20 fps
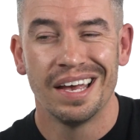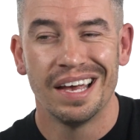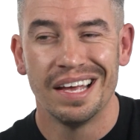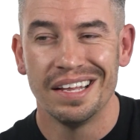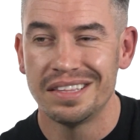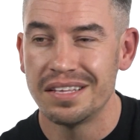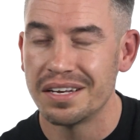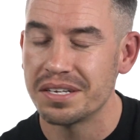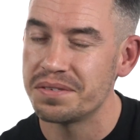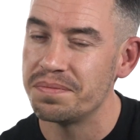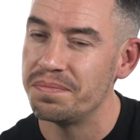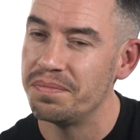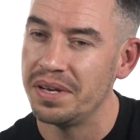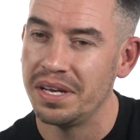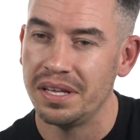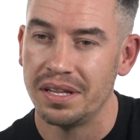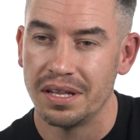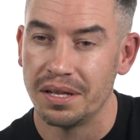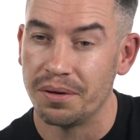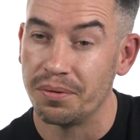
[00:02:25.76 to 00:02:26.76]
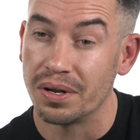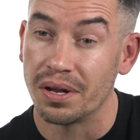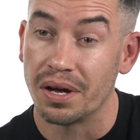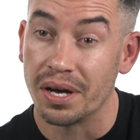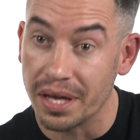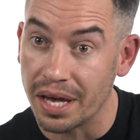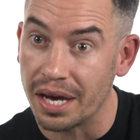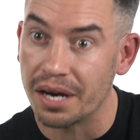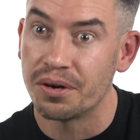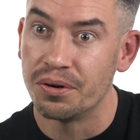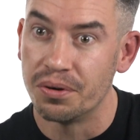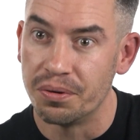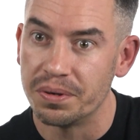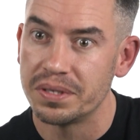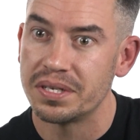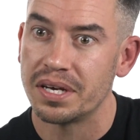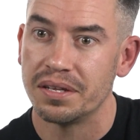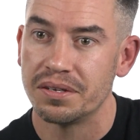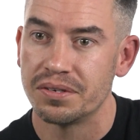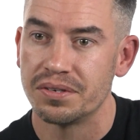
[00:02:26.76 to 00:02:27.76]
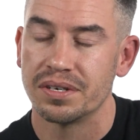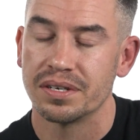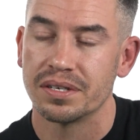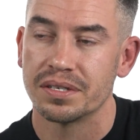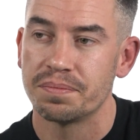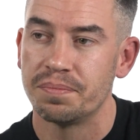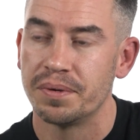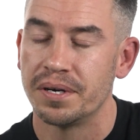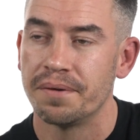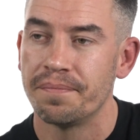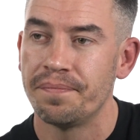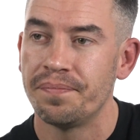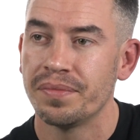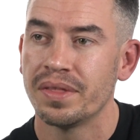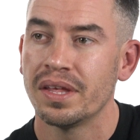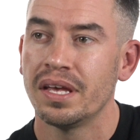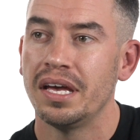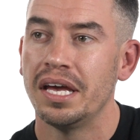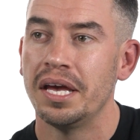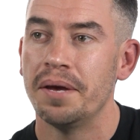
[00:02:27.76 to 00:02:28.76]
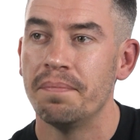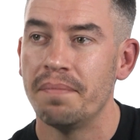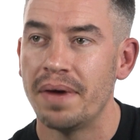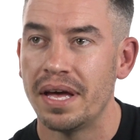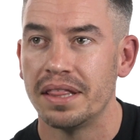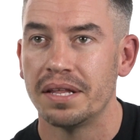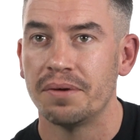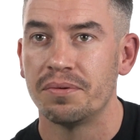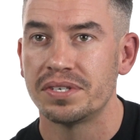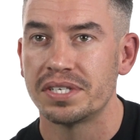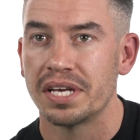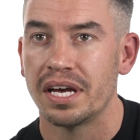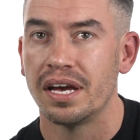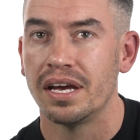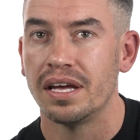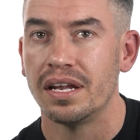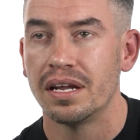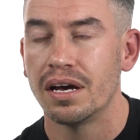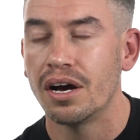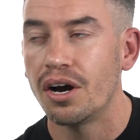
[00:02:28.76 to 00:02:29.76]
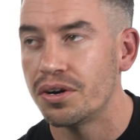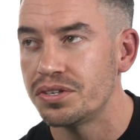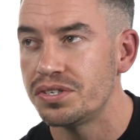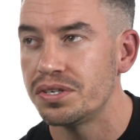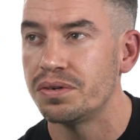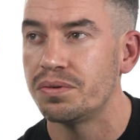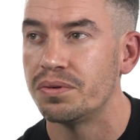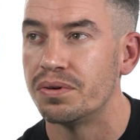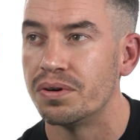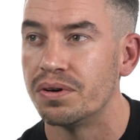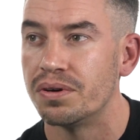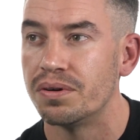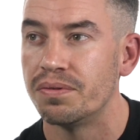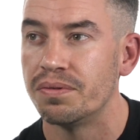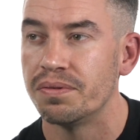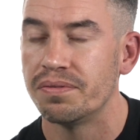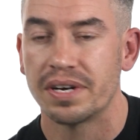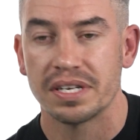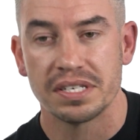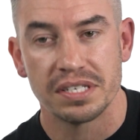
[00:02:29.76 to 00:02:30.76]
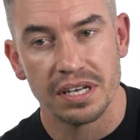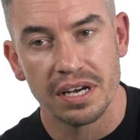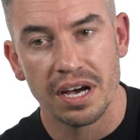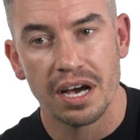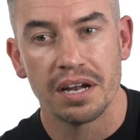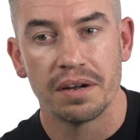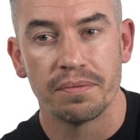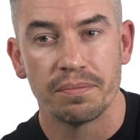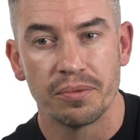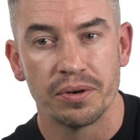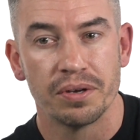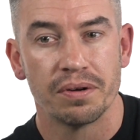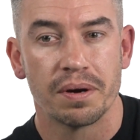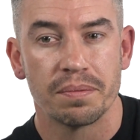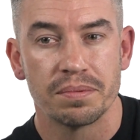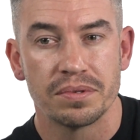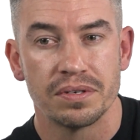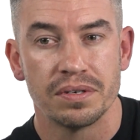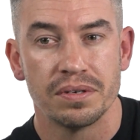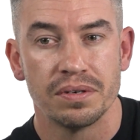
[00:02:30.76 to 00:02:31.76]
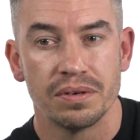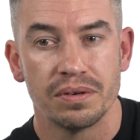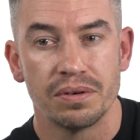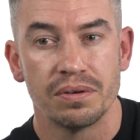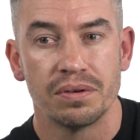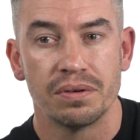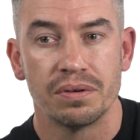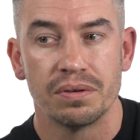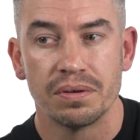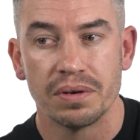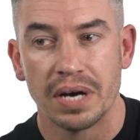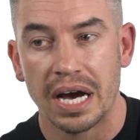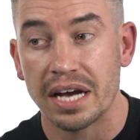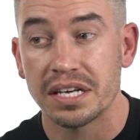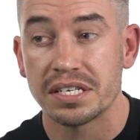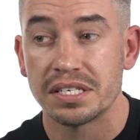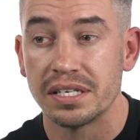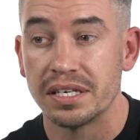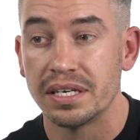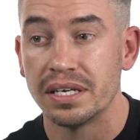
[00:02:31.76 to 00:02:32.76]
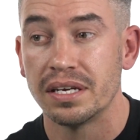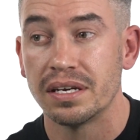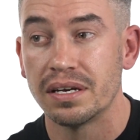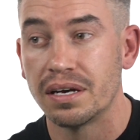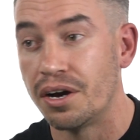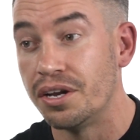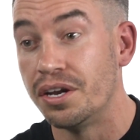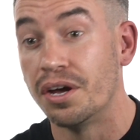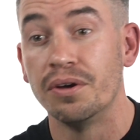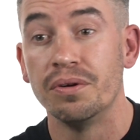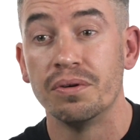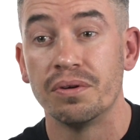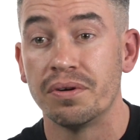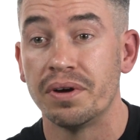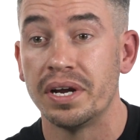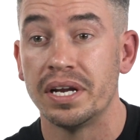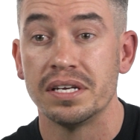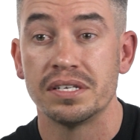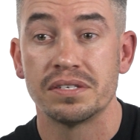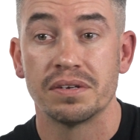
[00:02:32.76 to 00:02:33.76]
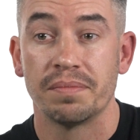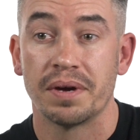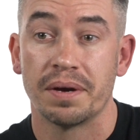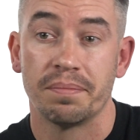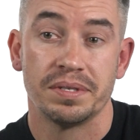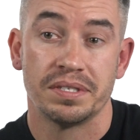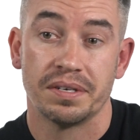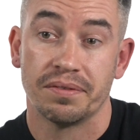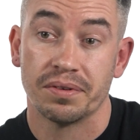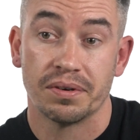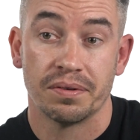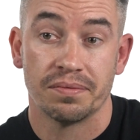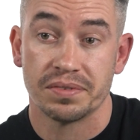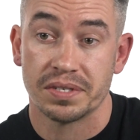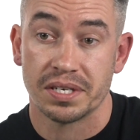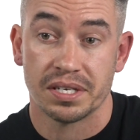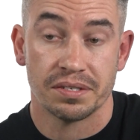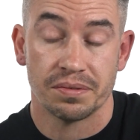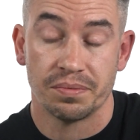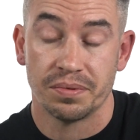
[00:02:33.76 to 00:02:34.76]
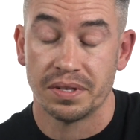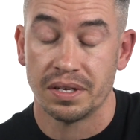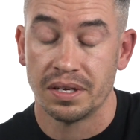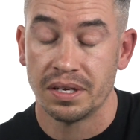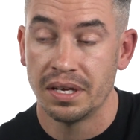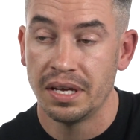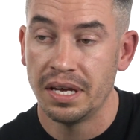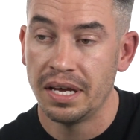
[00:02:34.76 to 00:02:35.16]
It doesn't mean that they were like, yeah, cool, we'll take the drinks, but it meant they were saying, oh, do you know what? We've actually heard what you're up to, or actually, I know you already, so I'm happy to have a conversation with you.